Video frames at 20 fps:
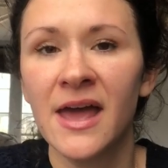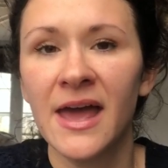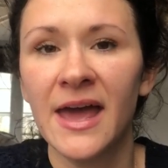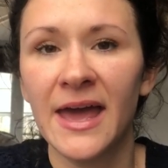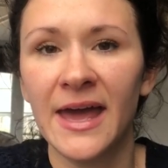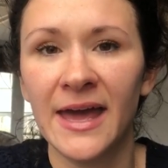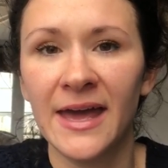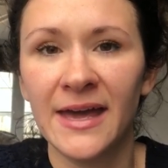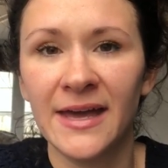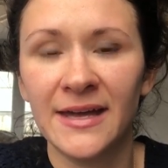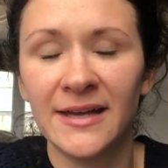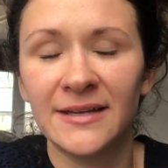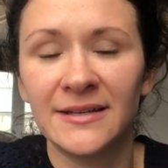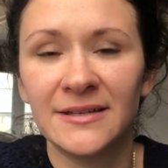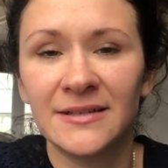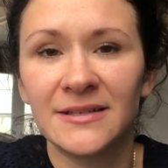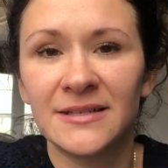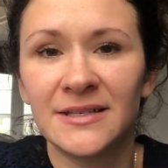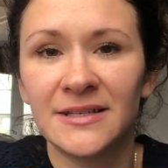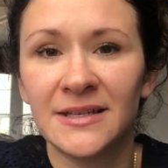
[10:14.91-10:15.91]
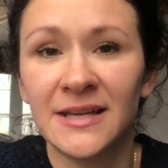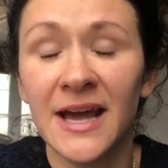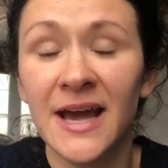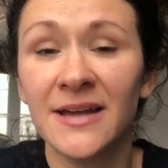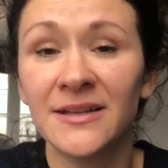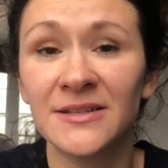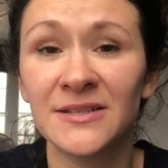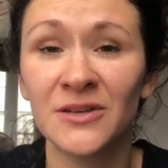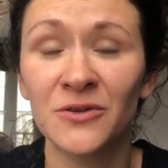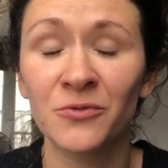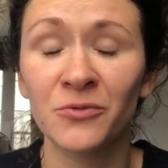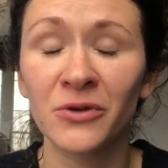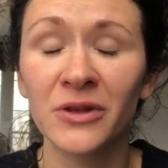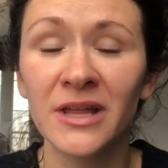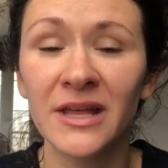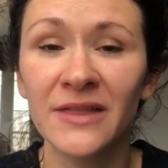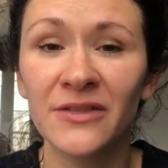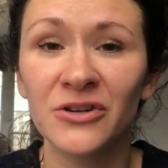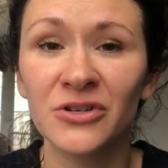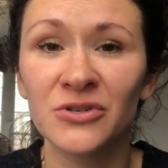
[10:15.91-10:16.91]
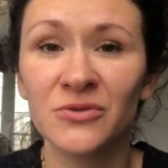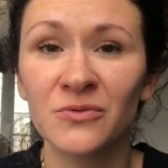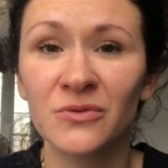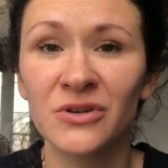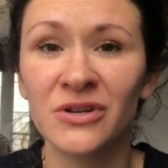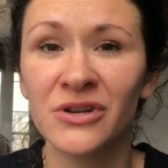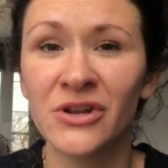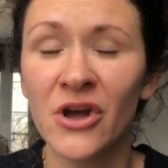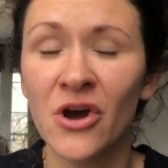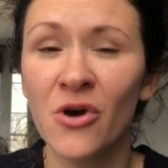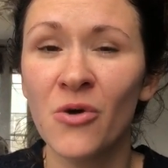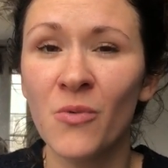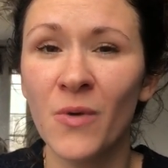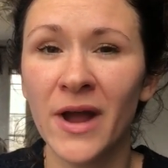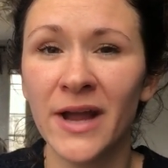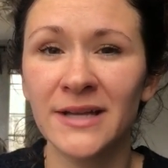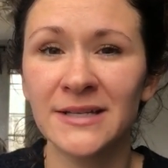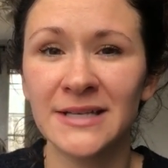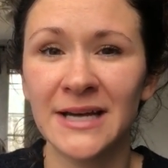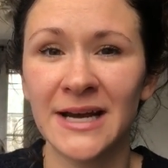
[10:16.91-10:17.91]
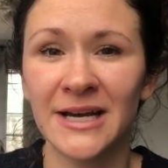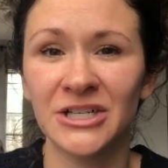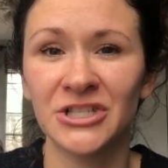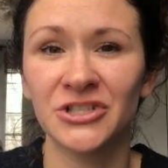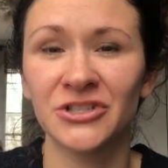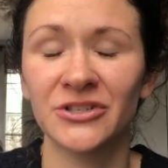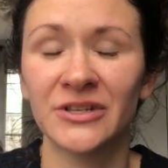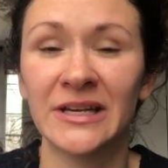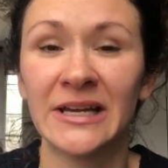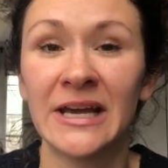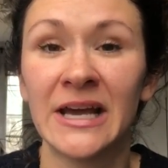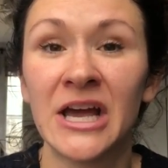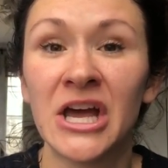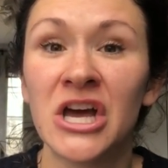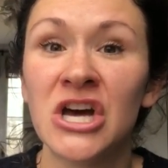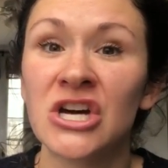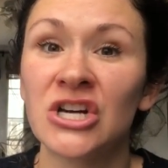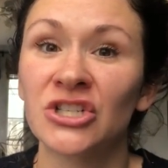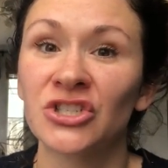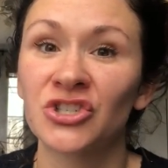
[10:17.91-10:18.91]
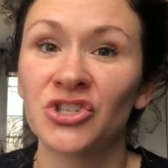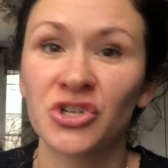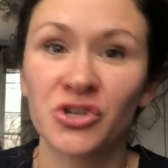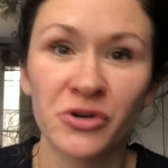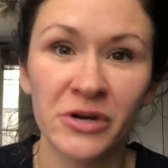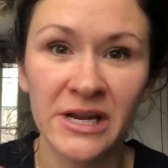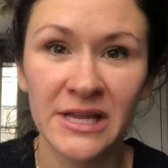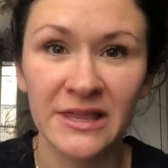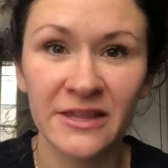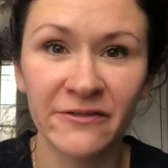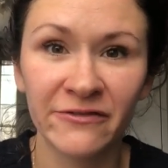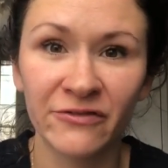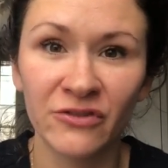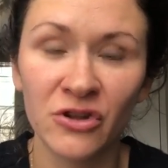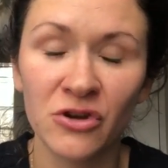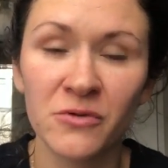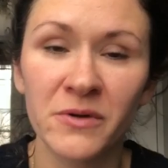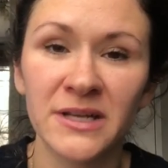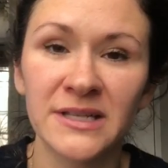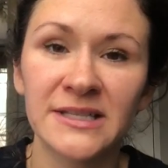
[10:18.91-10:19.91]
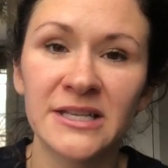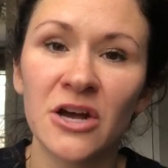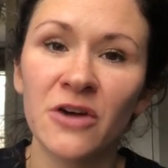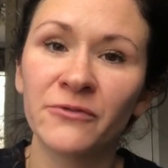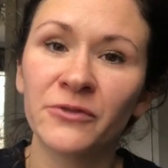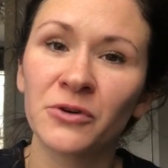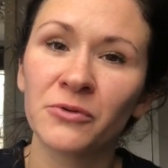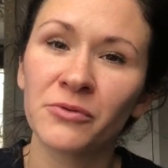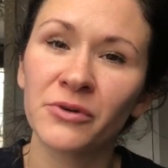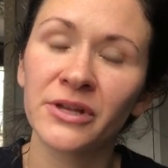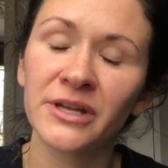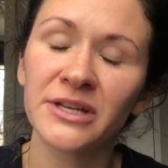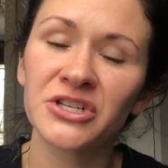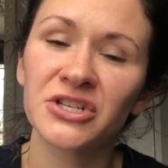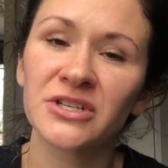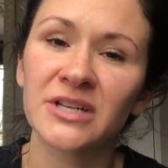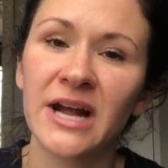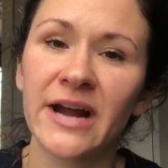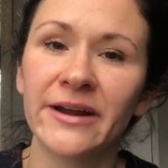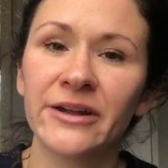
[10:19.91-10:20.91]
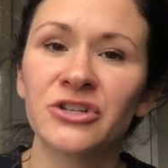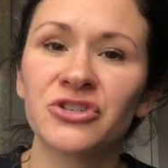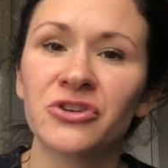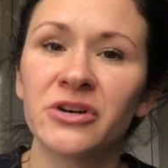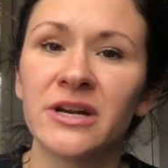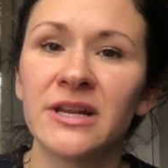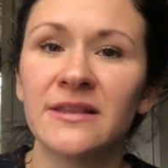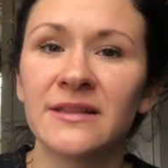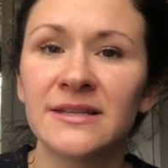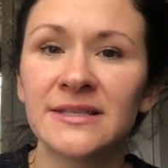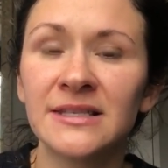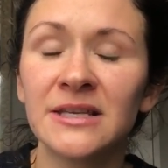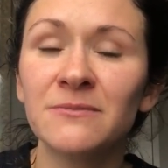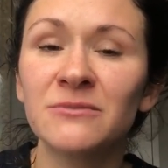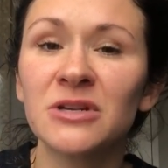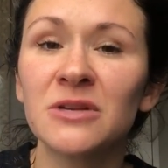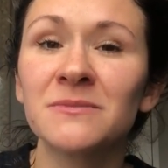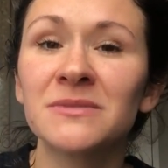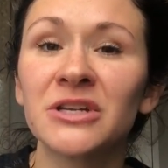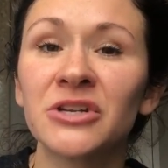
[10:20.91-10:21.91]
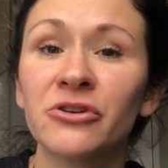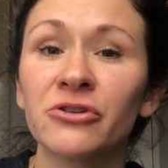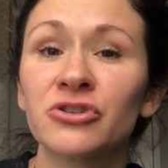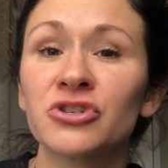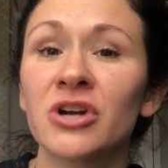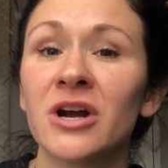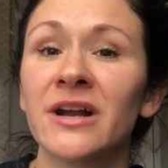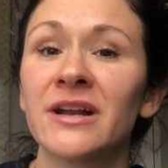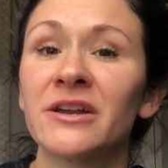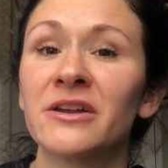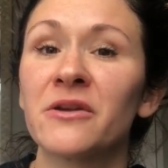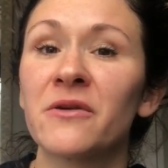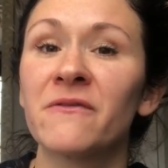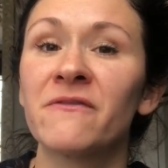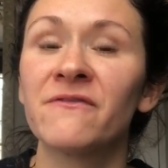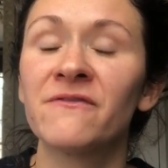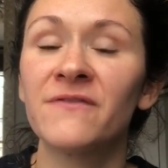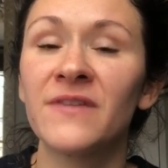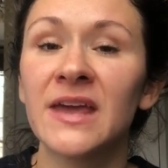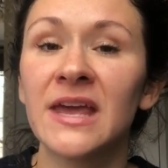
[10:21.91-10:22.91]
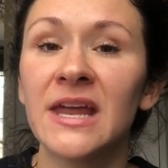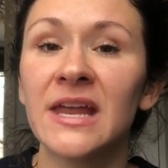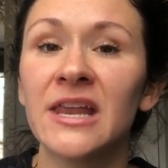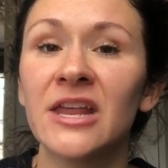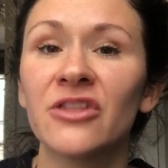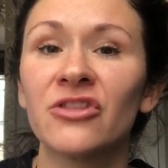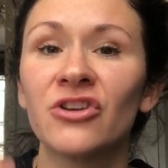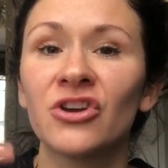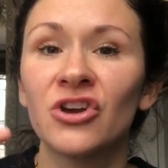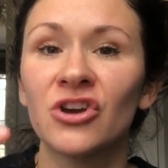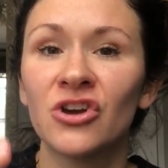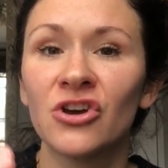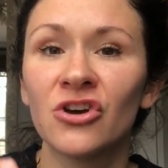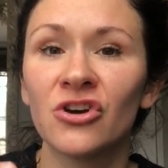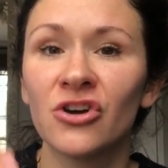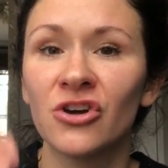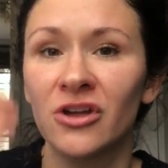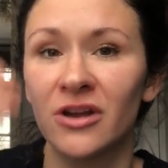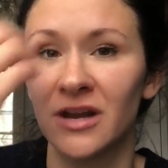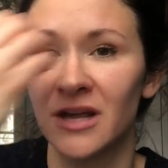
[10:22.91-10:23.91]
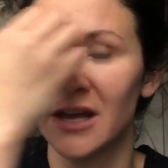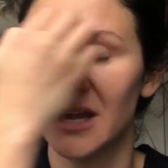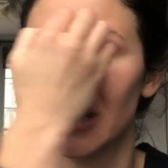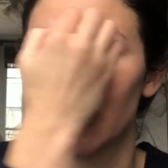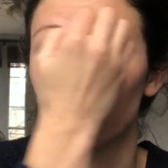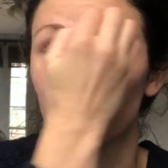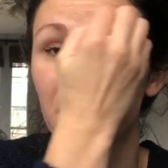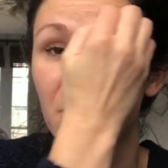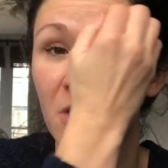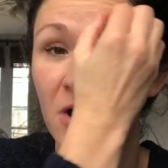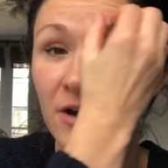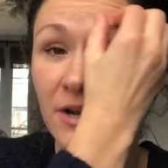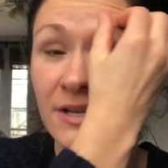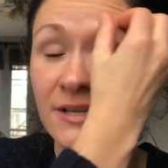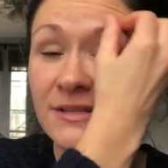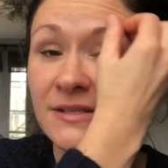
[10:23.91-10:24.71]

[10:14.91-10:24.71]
And yeah, so really, there's no way to actually treat the flu itself. You're really just kind of treating the symptoms and you're trying to feed the good in your body.